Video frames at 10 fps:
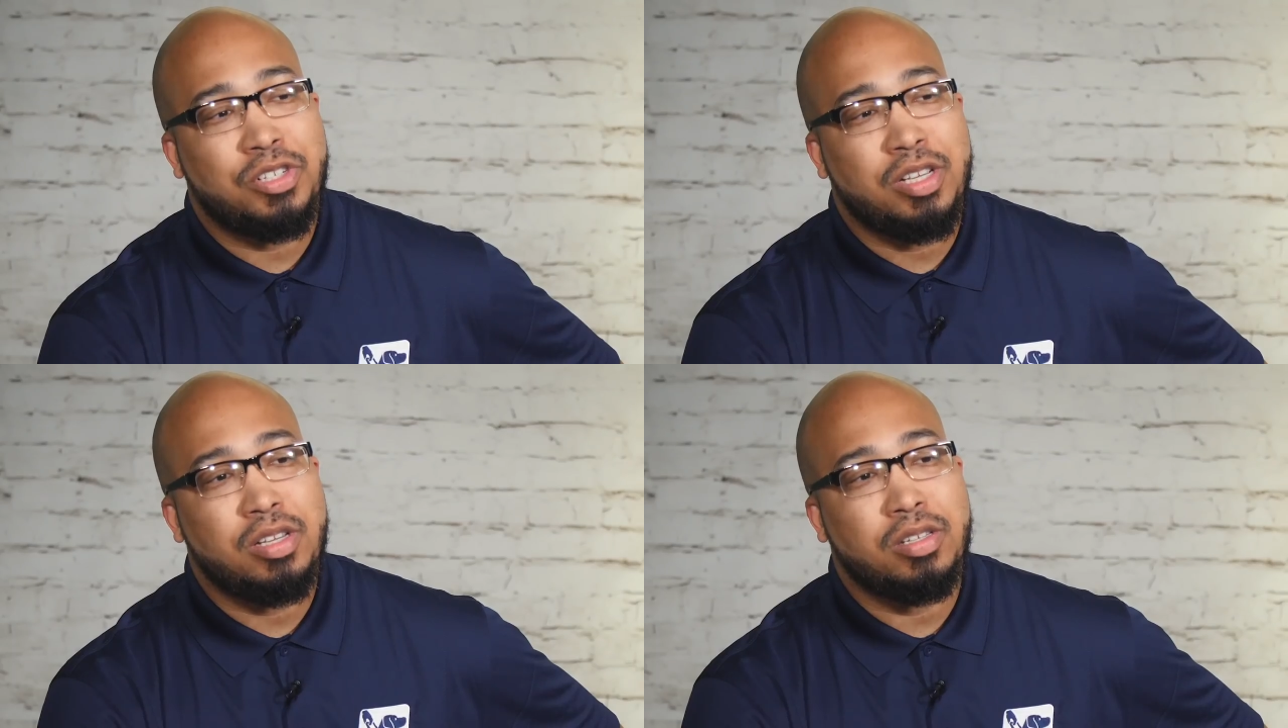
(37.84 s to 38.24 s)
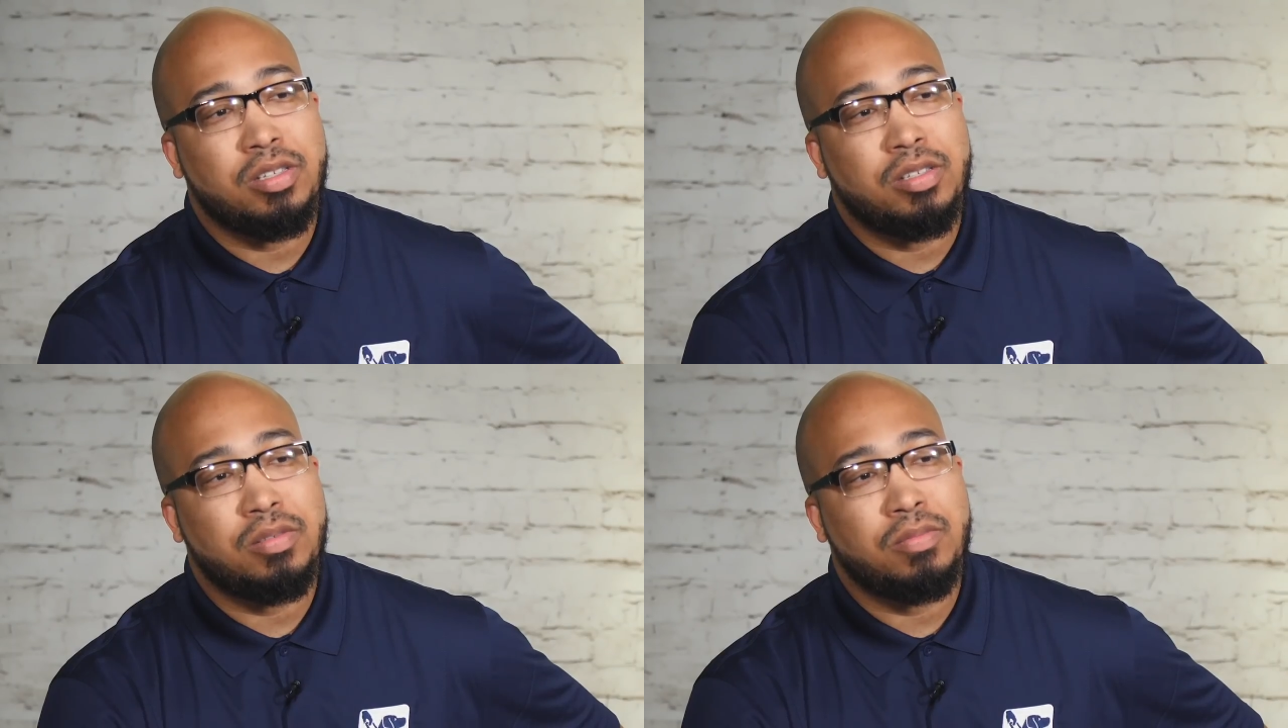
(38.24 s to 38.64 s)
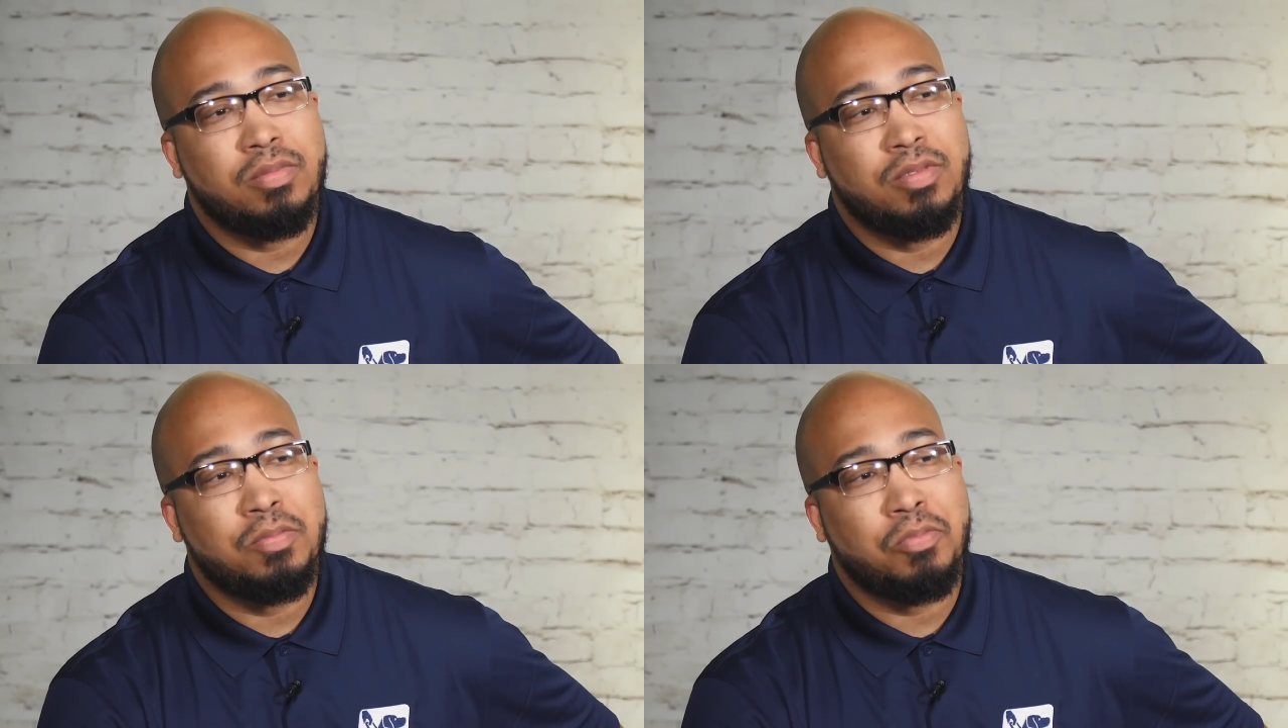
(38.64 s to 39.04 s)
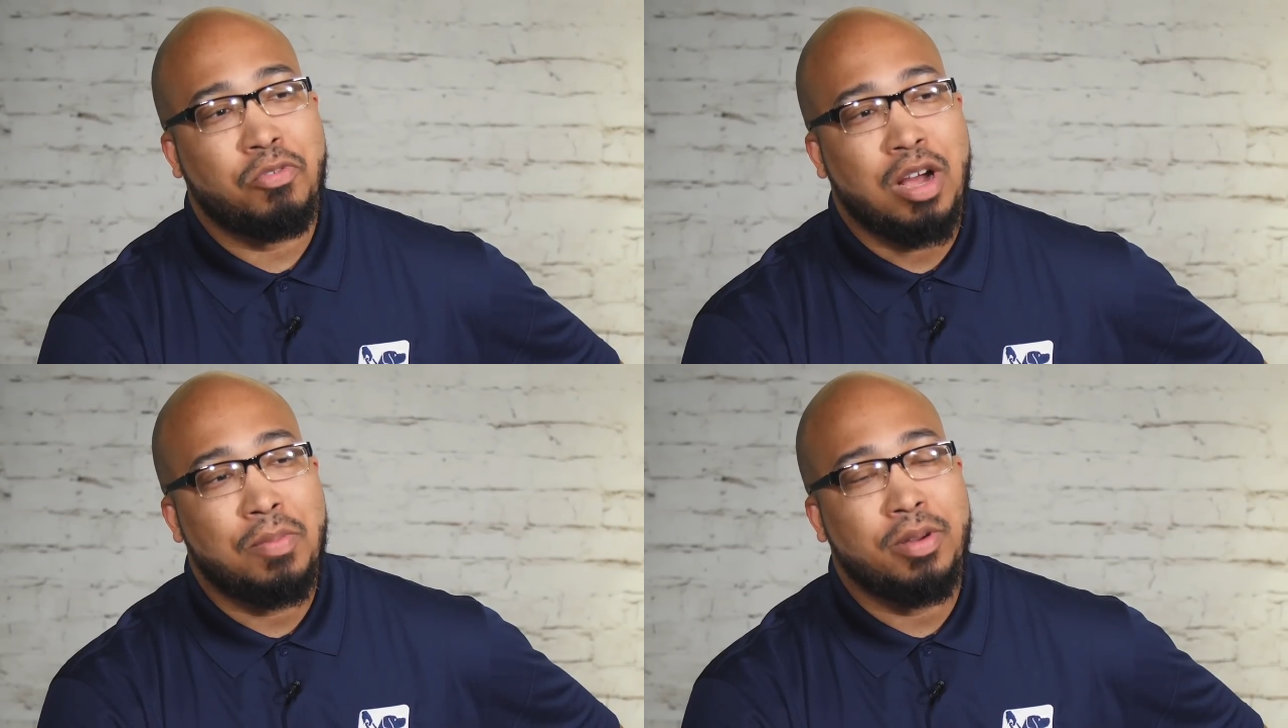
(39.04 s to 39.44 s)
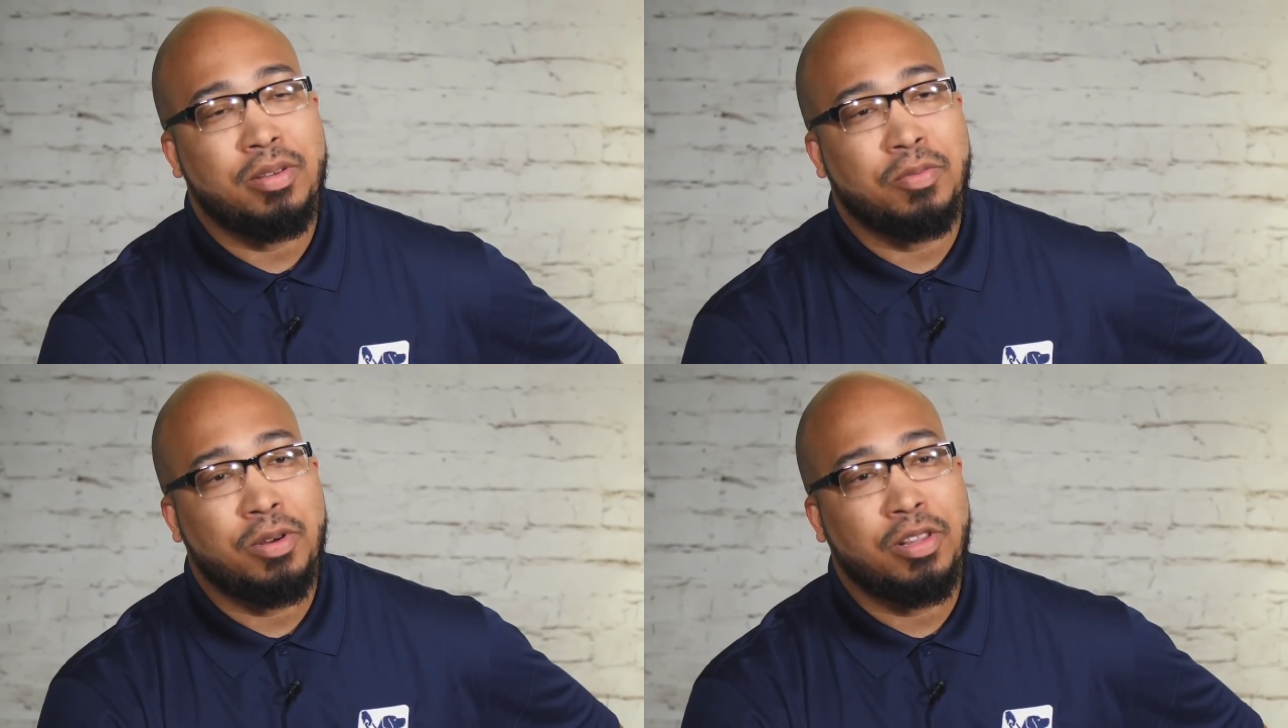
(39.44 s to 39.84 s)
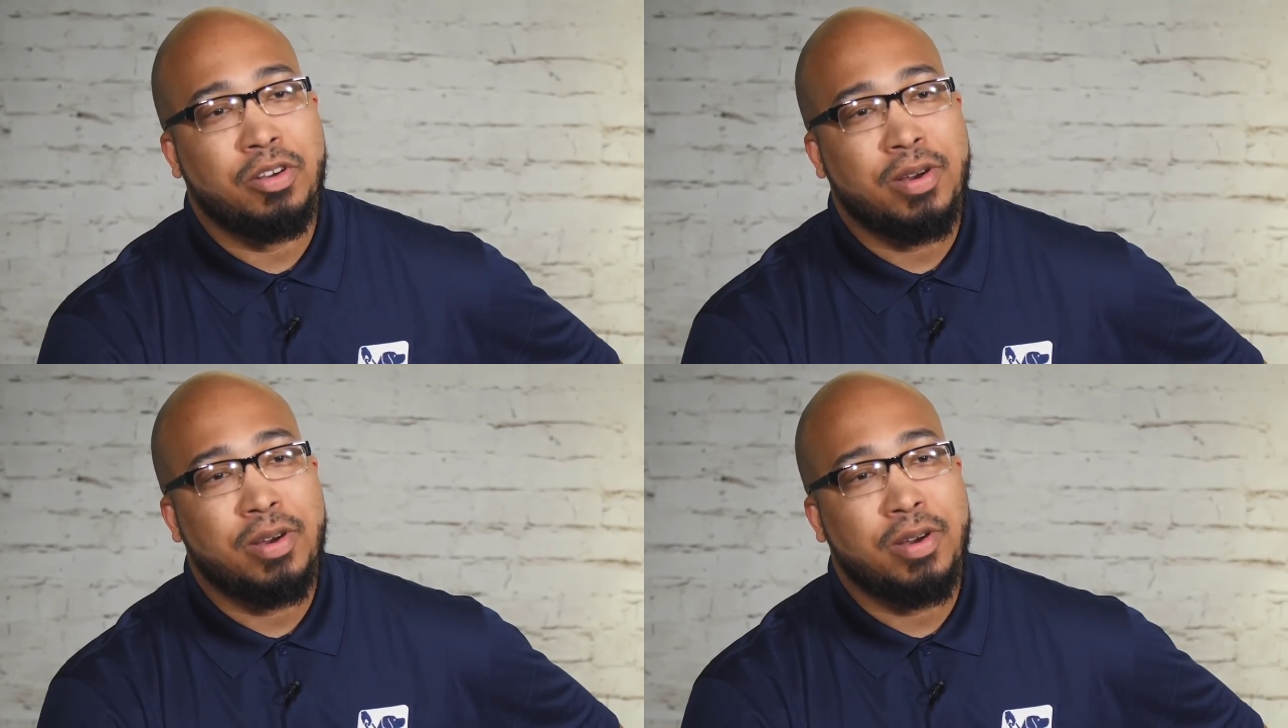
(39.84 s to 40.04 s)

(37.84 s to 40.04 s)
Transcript: She is probably one of the